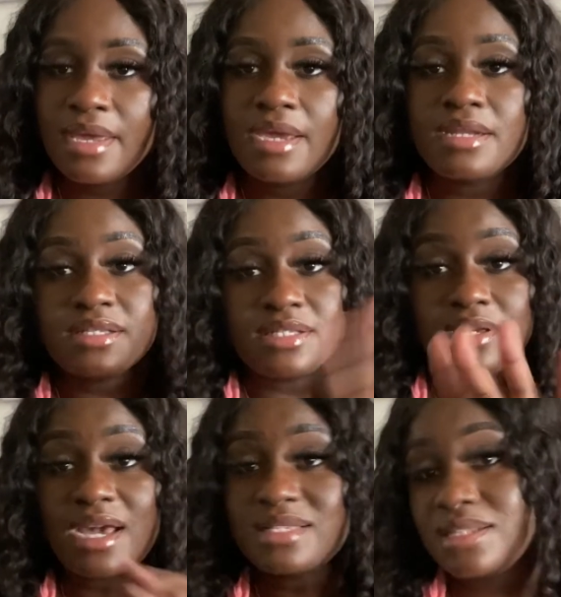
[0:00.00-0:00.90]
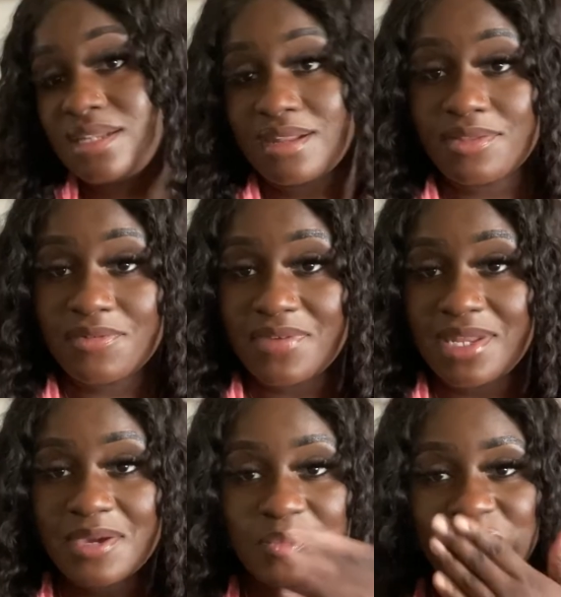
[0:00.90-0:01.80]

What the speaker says: And I'll see you guys in another video.